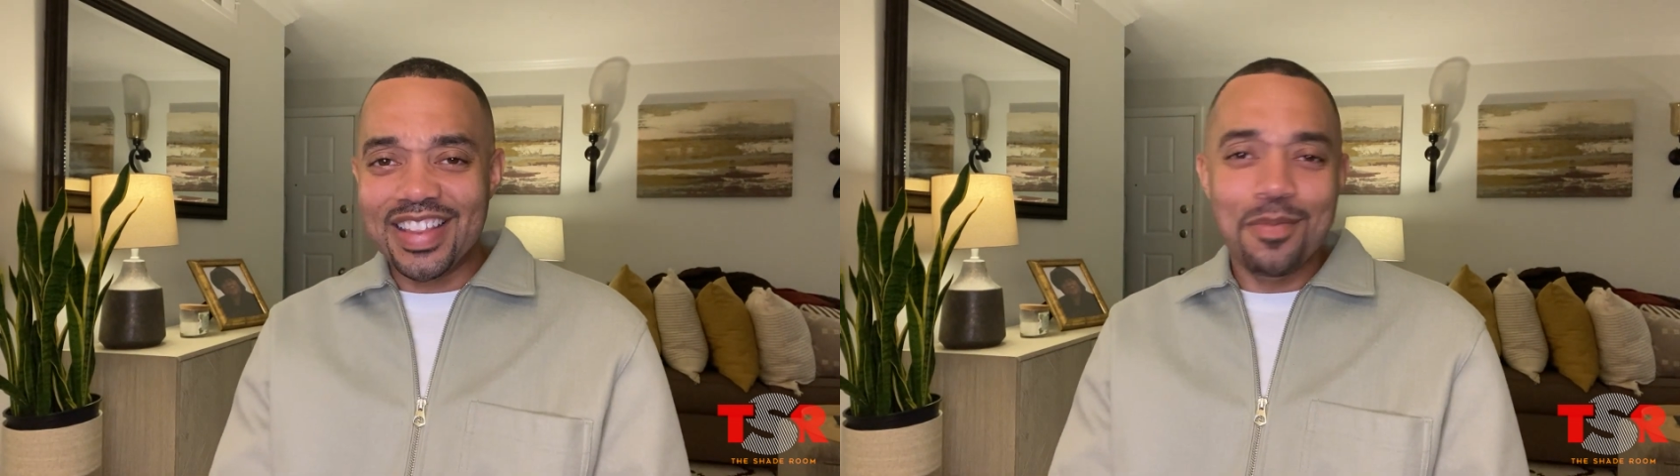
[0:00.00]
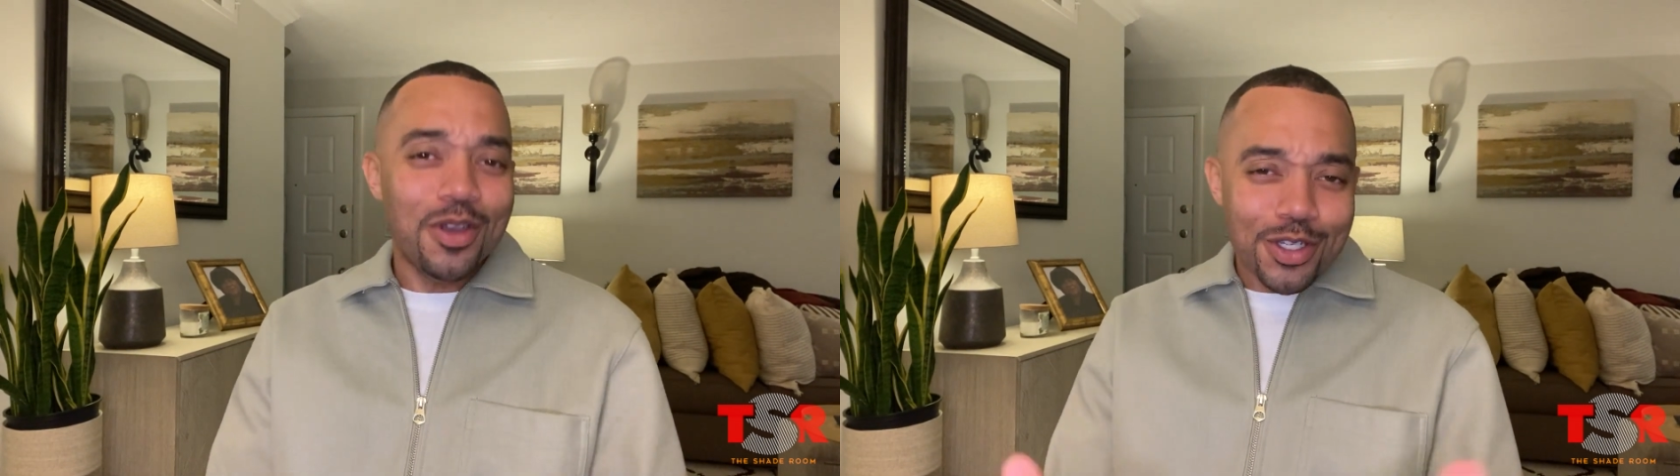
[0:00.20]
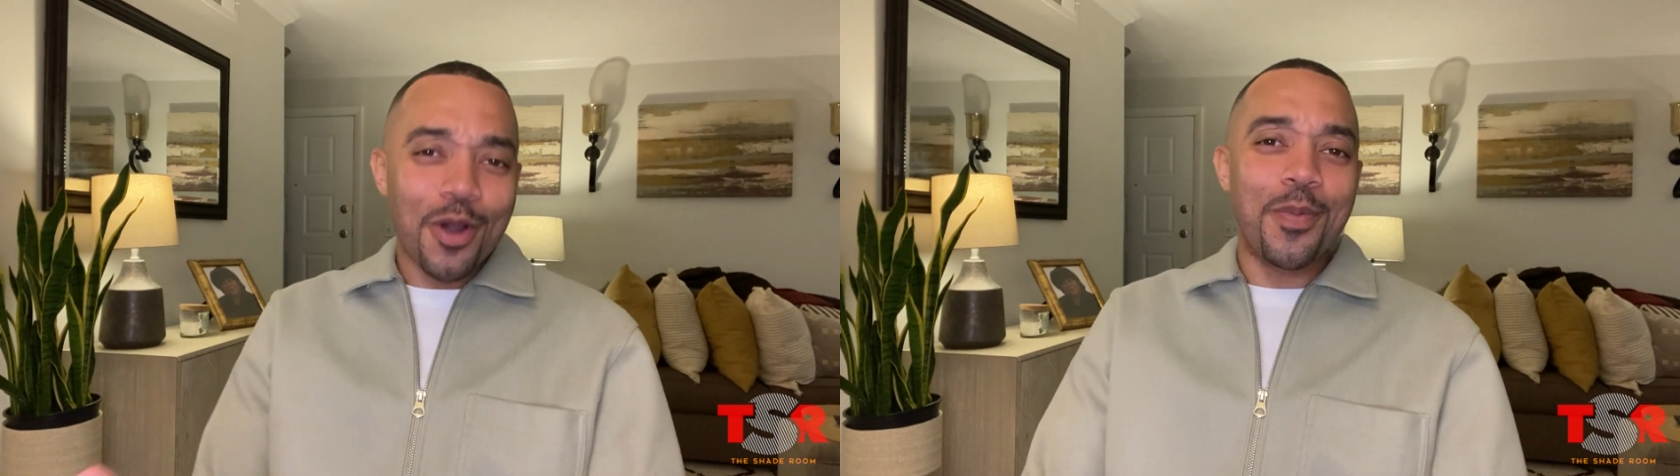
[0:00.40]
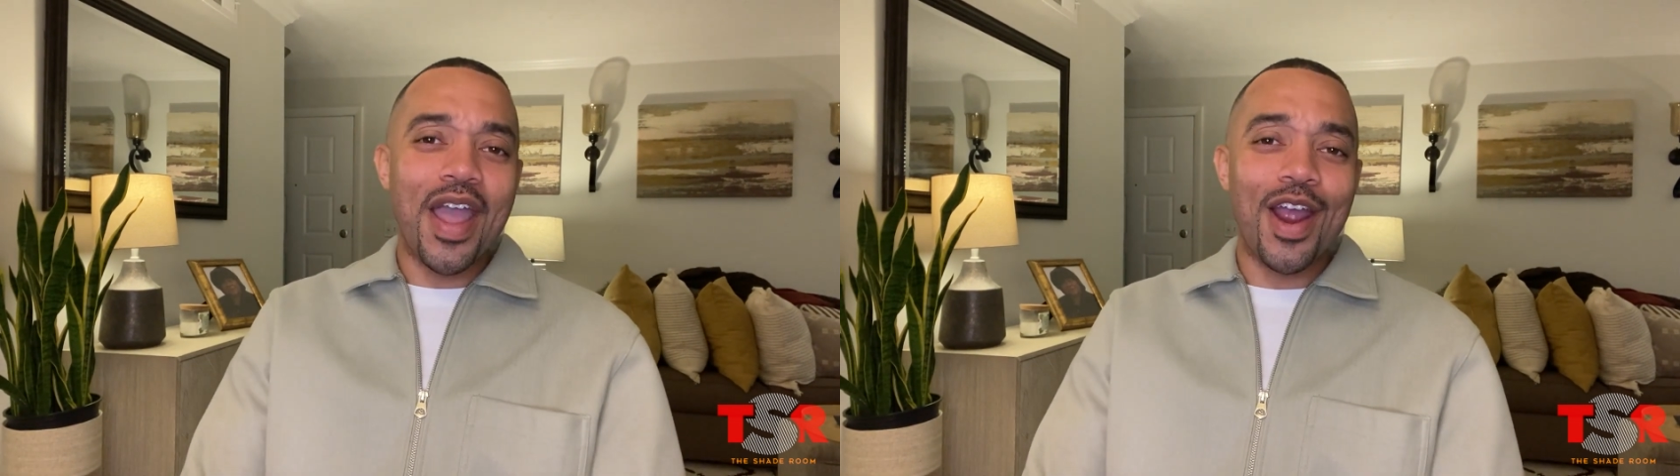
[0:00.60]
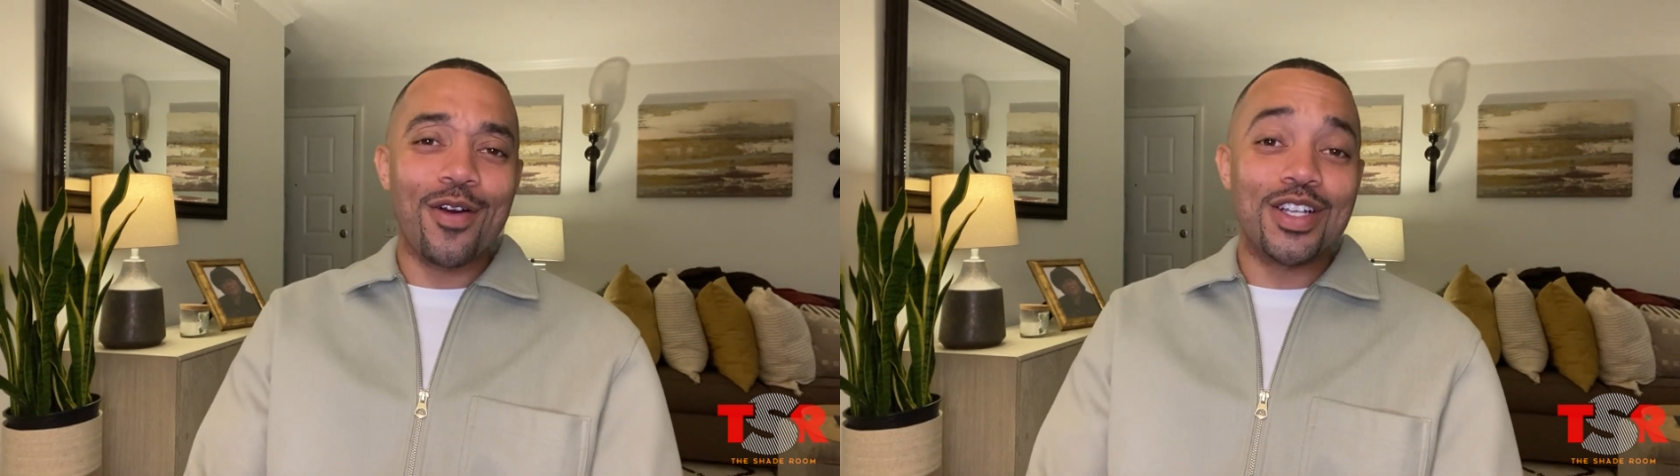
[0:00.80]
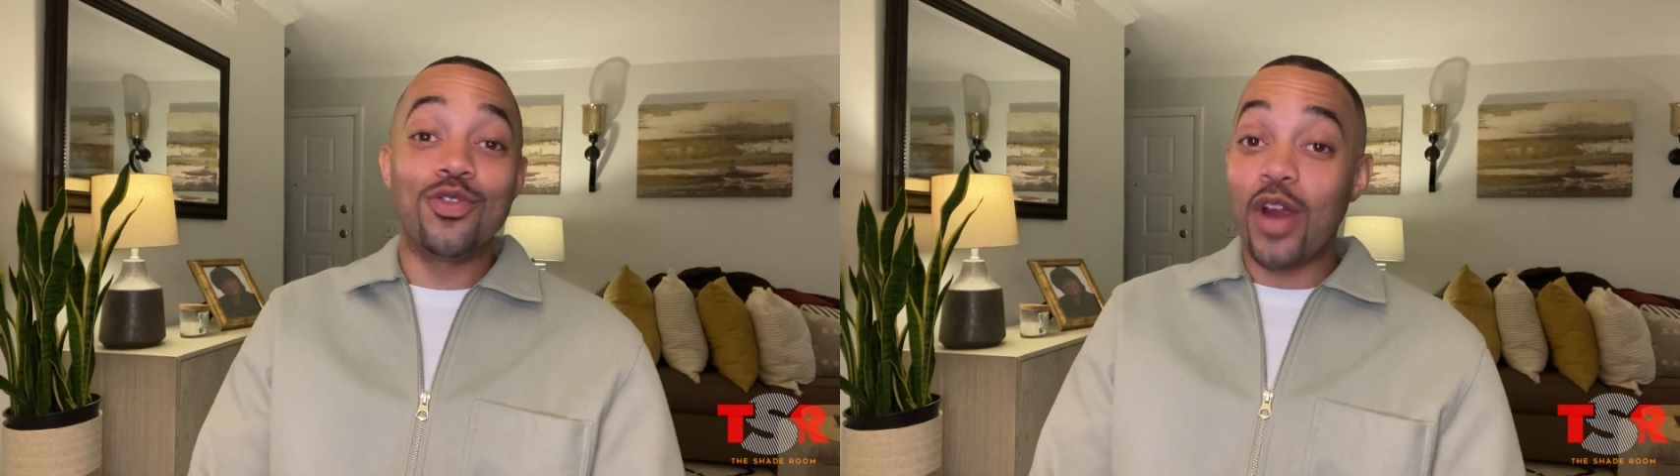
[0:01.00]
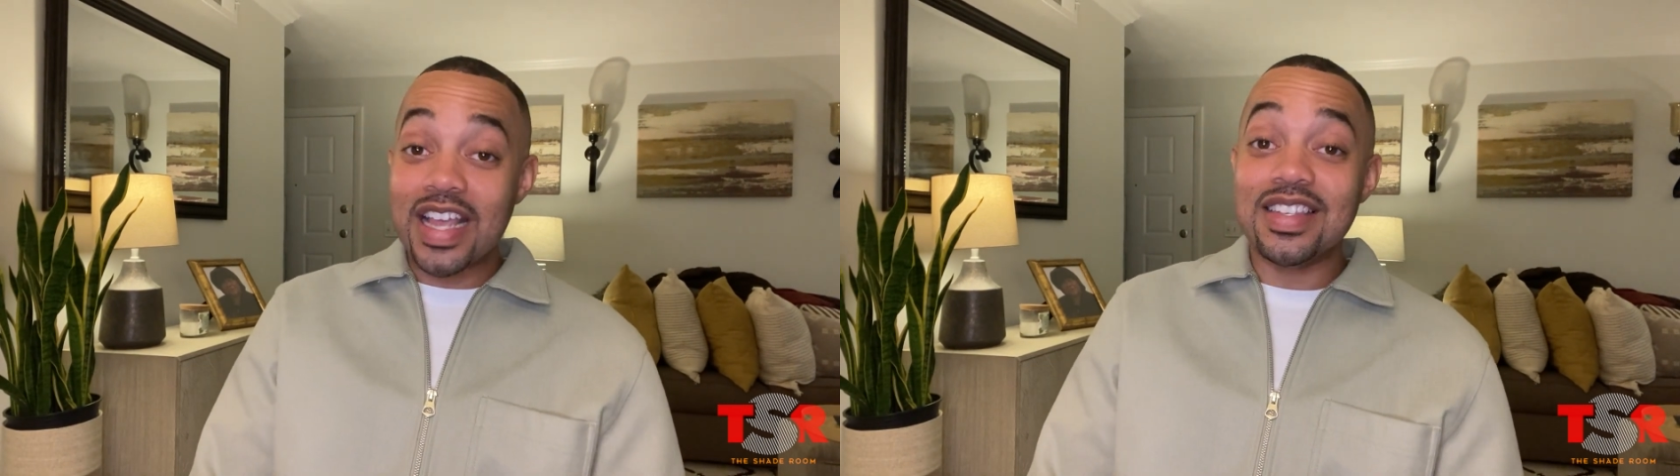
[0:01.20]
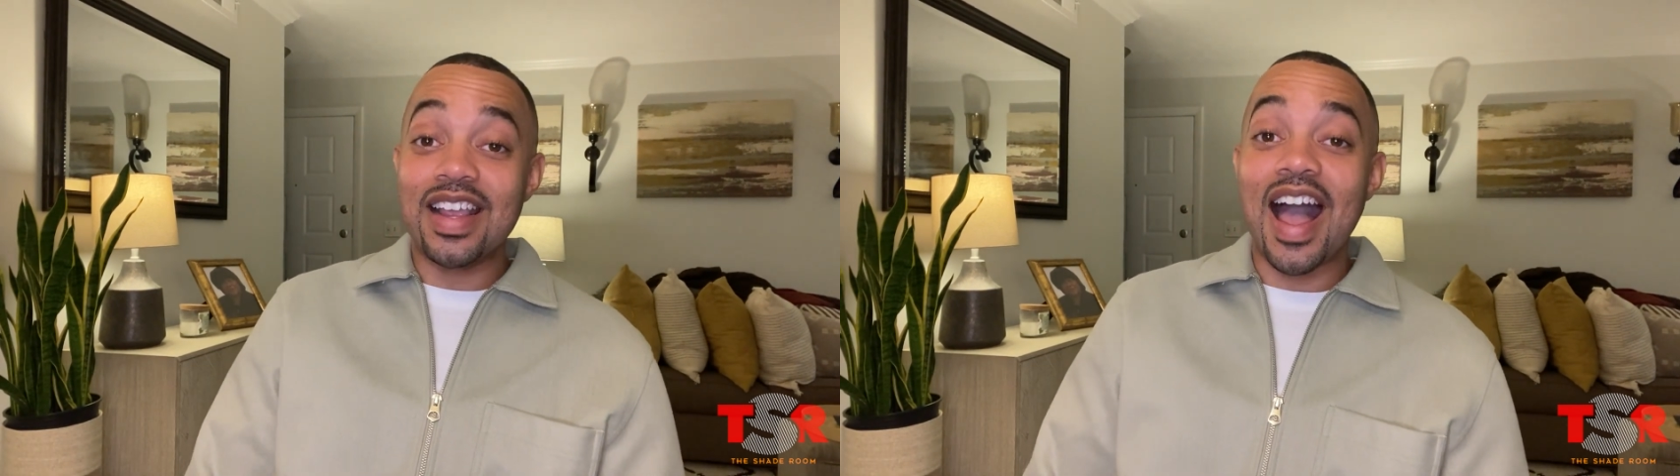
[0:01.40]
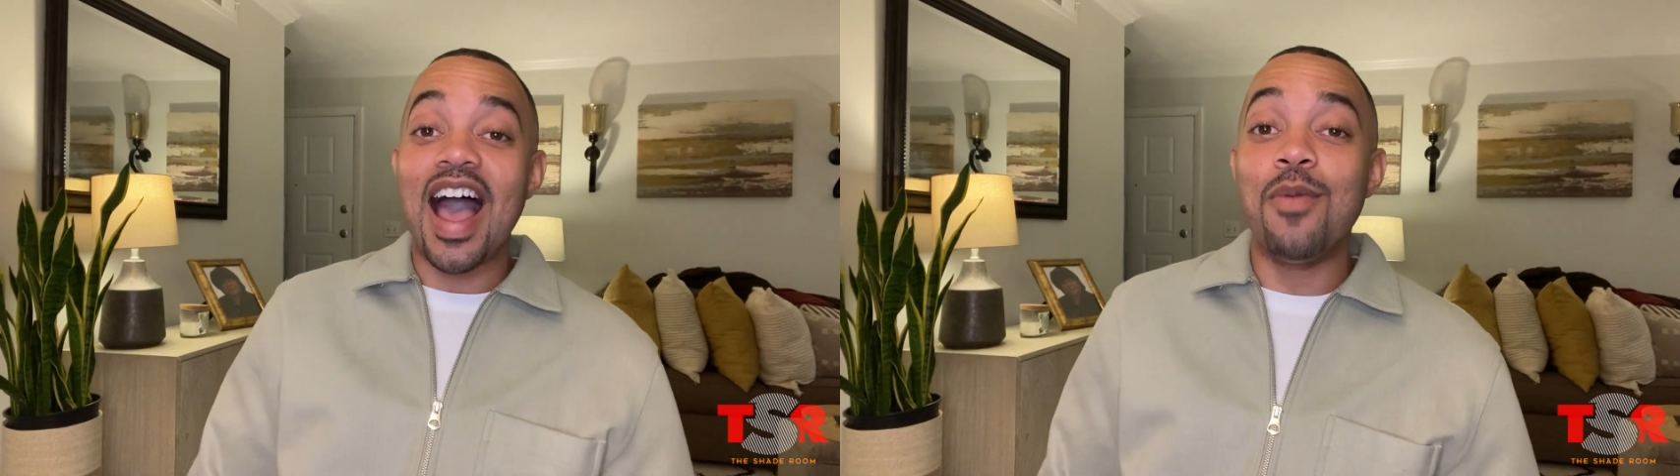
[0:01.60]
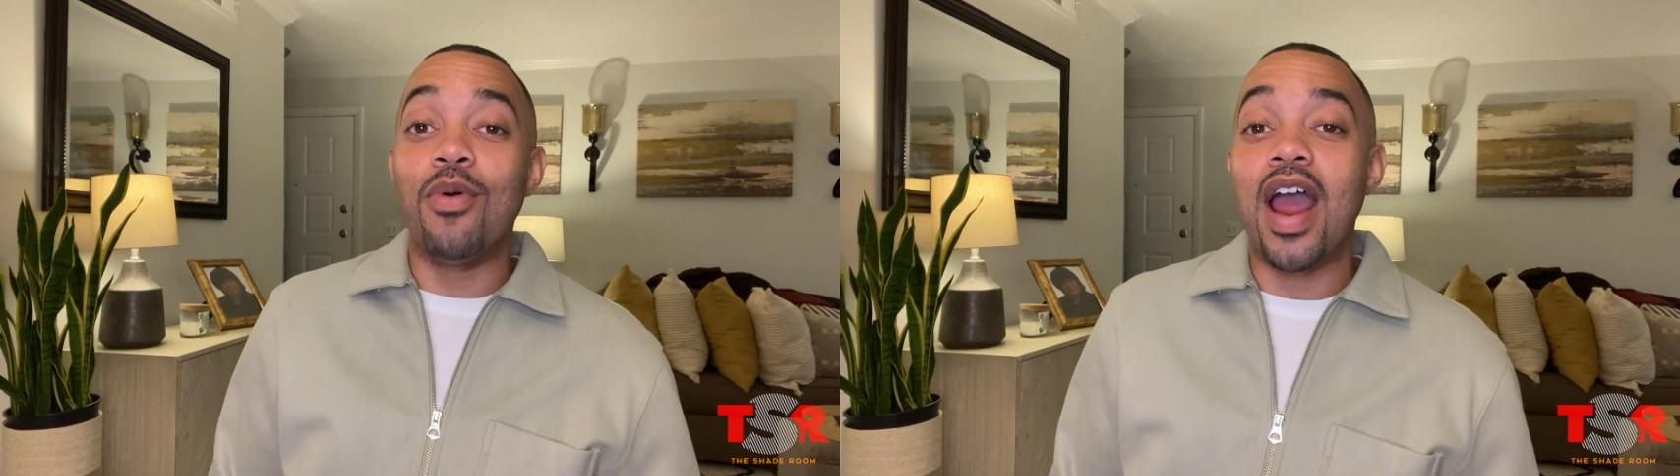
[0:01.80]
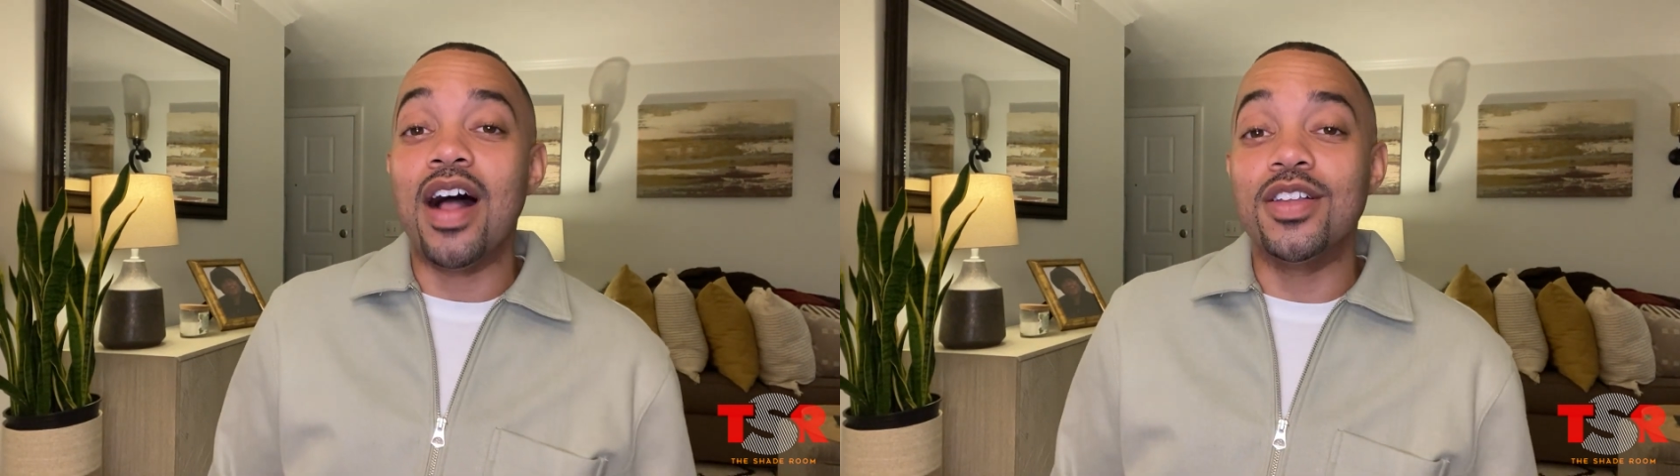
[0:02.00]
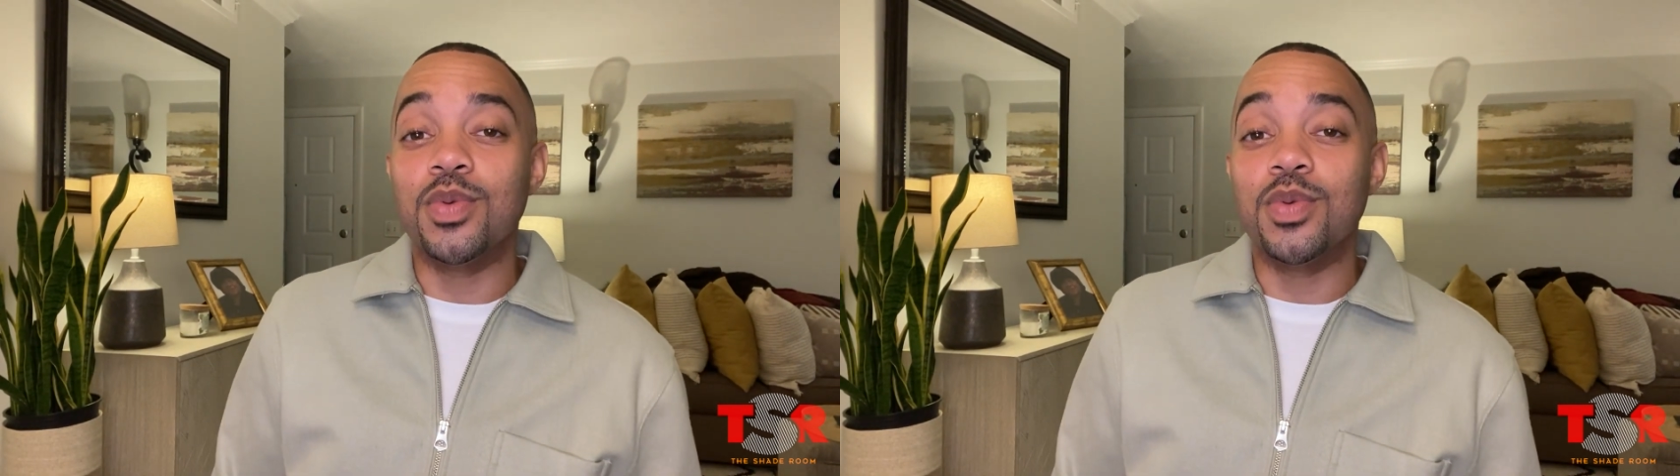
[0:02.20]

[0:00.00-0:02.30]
The musical pair is raising eyebrows